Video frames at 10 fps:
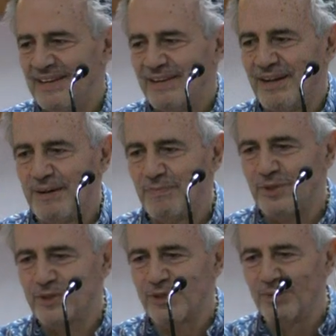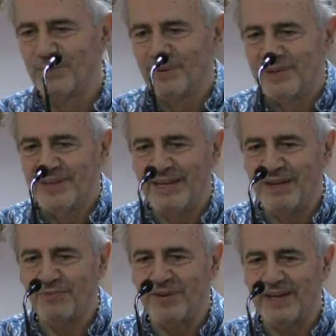Um, so in
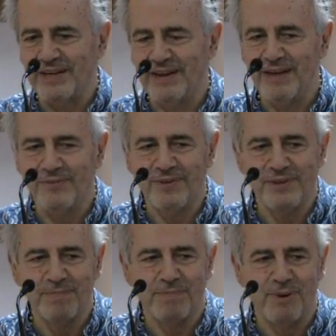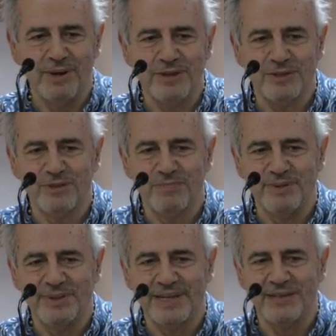effect, life in the polis could
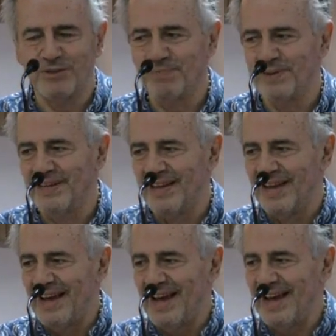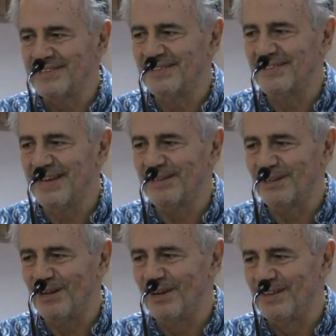be said to be
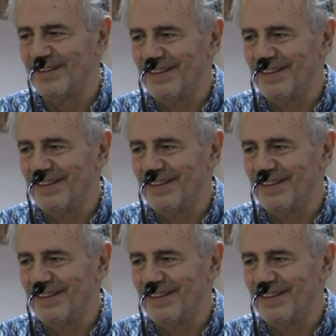accidental,